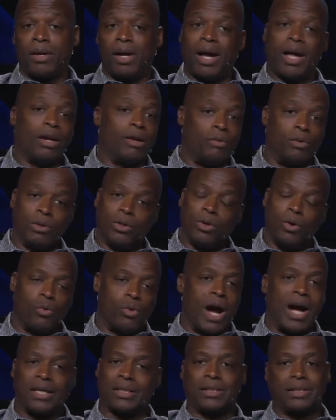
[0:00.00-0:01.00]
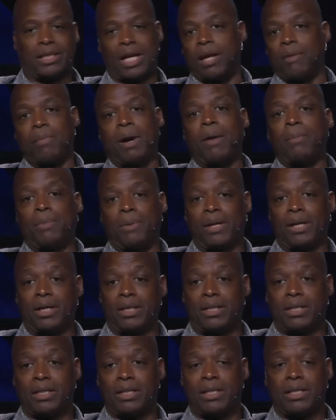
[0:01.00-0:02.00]
I don't want no rock to take my
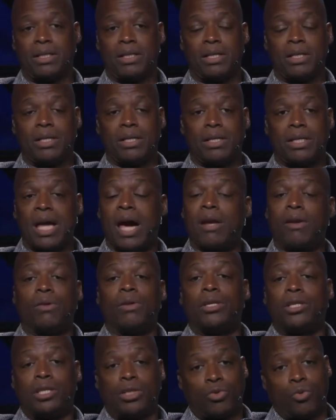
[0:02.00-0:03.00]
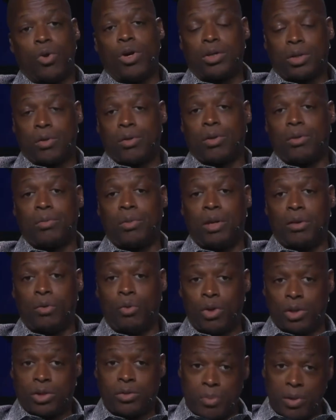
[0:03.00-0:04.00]
place. Not only just worshiping,
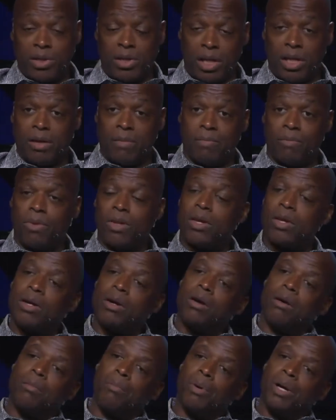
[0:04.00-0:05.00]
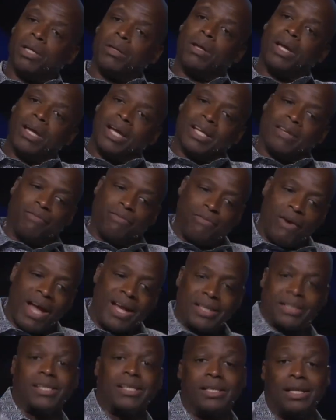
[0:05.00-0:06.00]
worshiping Him, but
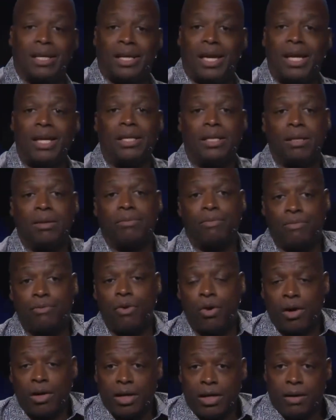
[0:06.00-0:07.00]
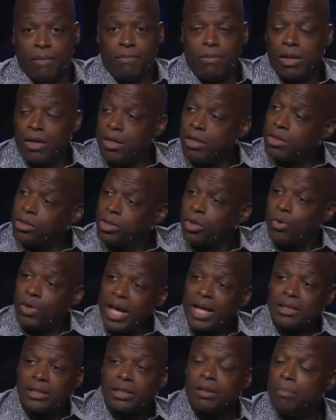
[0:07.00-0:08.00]
advancing the kingdom for Him. So
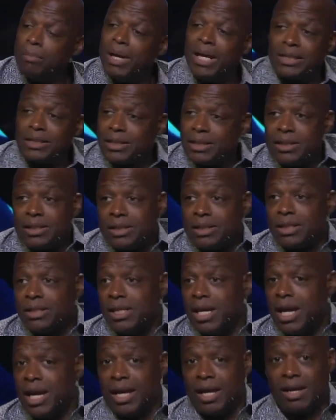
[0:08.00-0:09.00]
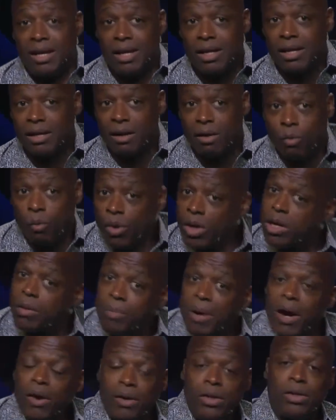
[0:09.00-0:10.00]
that's the message today. What
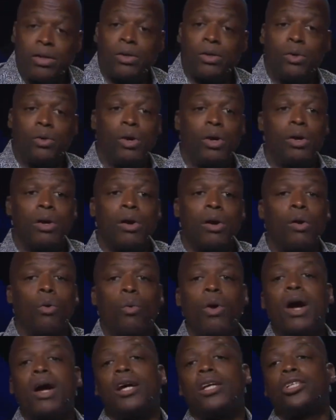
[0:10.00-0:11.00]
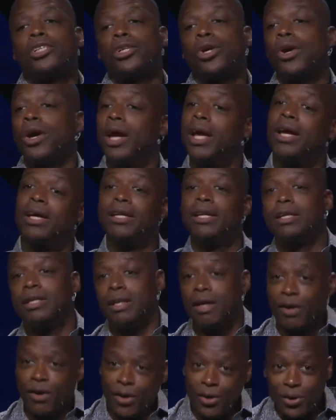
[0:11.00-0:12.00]
about you? Where's your inner
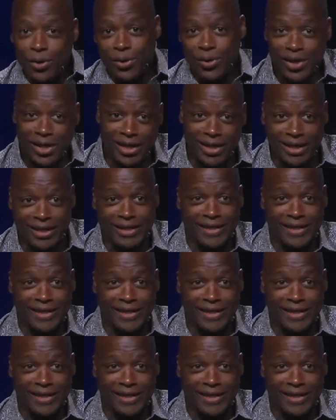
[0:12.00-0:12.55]
Darrell Green?